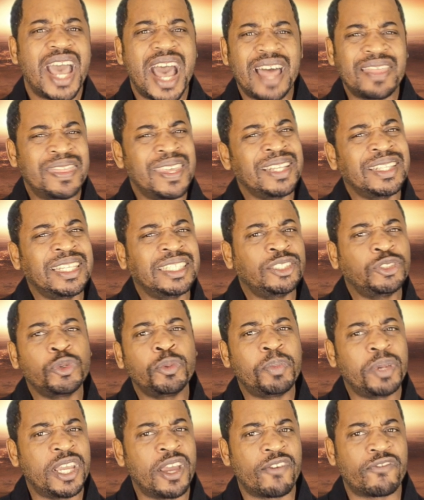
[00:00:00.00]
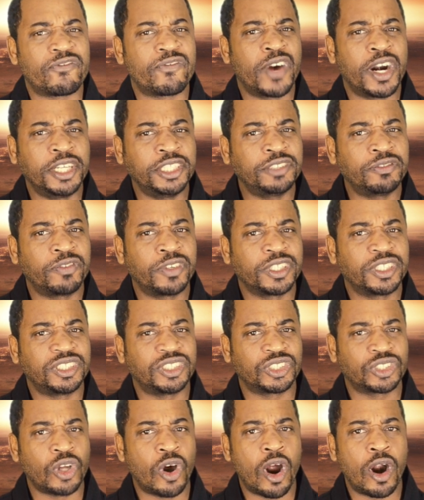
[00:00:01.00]
I think this would be a first for the
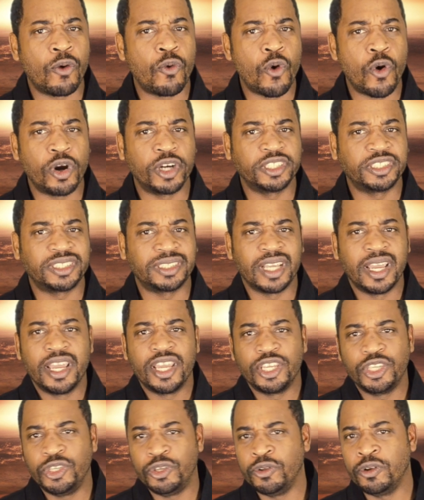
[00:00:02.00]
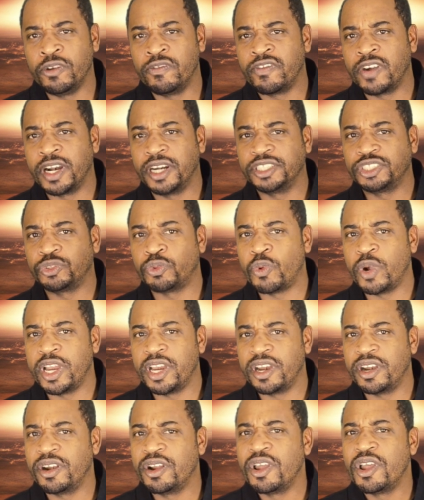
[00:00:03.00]
Star Wars universe
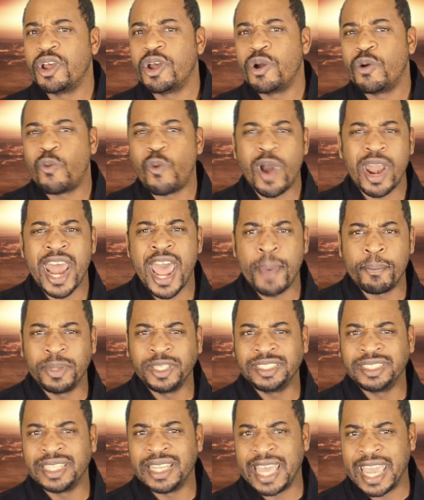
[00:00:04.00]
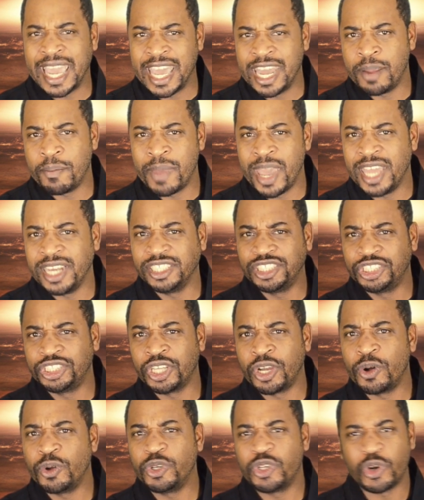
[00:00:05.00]
where what happens in the animated
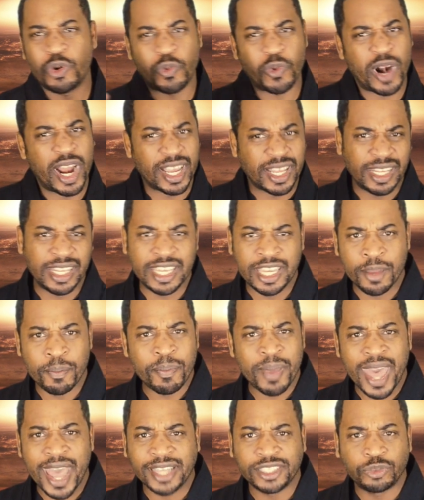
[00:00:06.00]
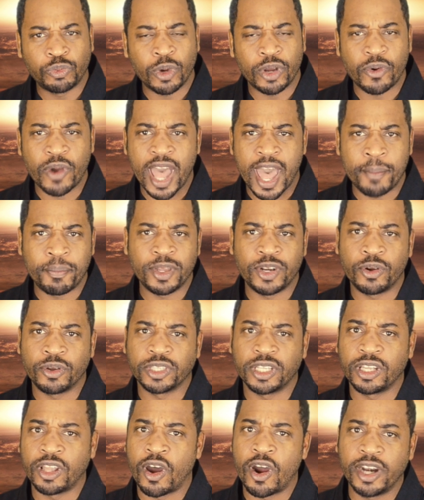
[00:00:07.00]
show directly impacts what will happen on
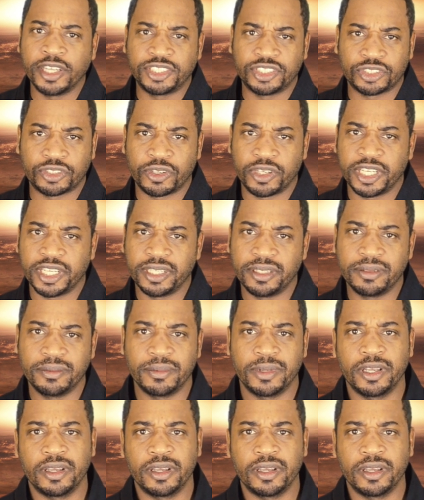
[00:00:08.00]
the large screen.